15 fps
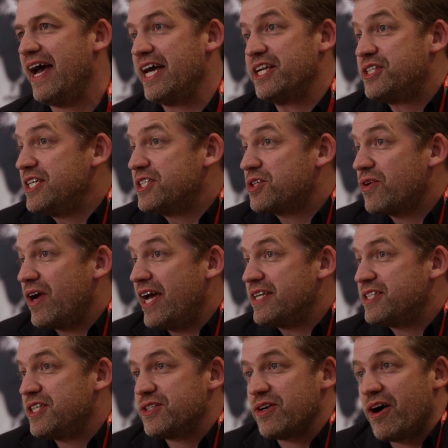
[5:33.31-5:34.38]
And she's
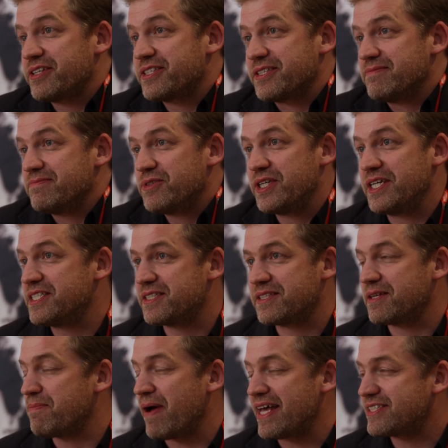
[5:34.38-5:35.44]
great, she's awesome.
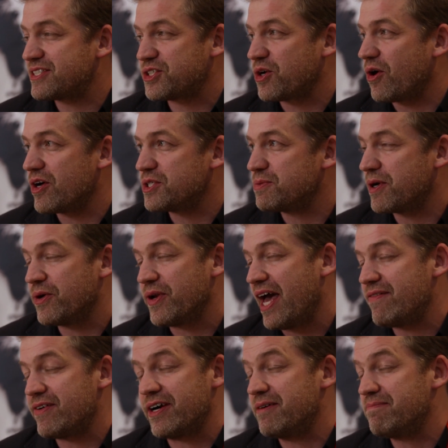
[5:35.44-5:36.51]
She's the best choice we could
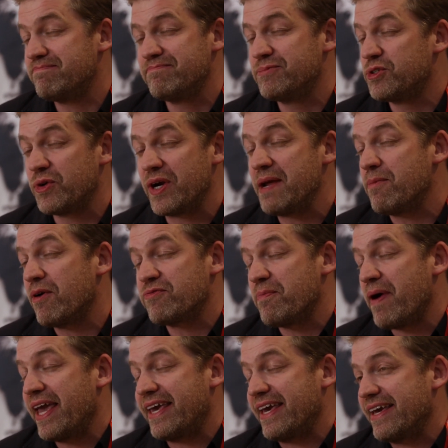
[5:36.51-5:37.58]
ever dream of
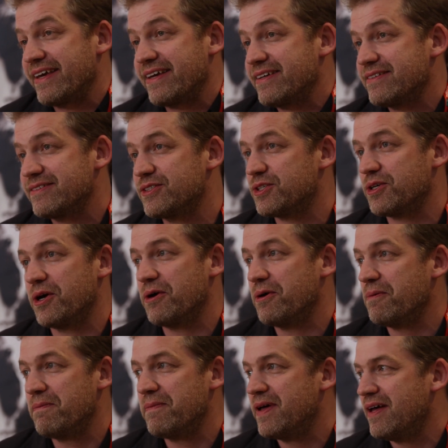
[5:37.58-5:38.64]
making. So
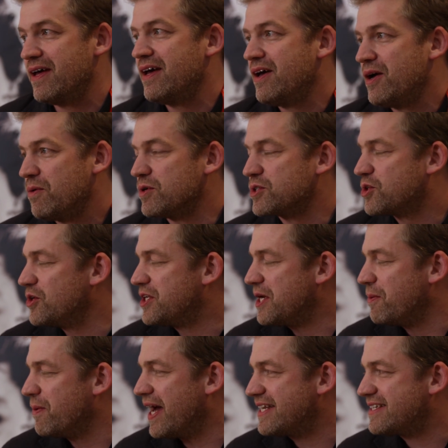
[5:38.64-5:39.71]
it was good
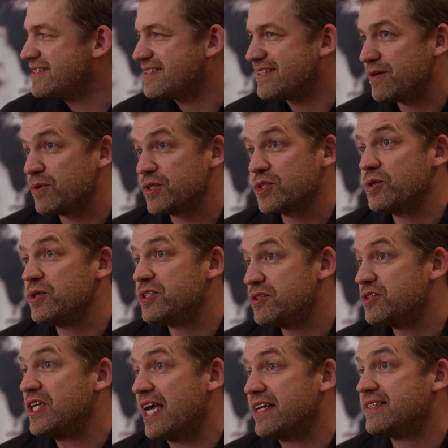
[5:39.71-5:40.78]
he went, it was good
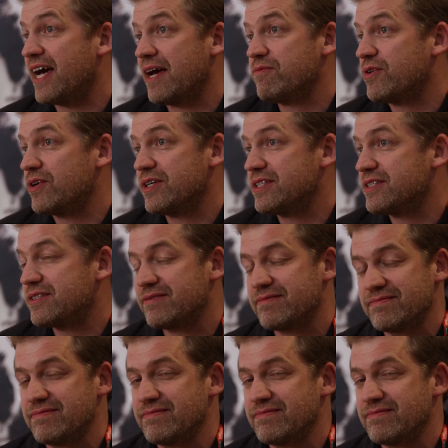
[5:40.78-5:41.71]
she had time for us.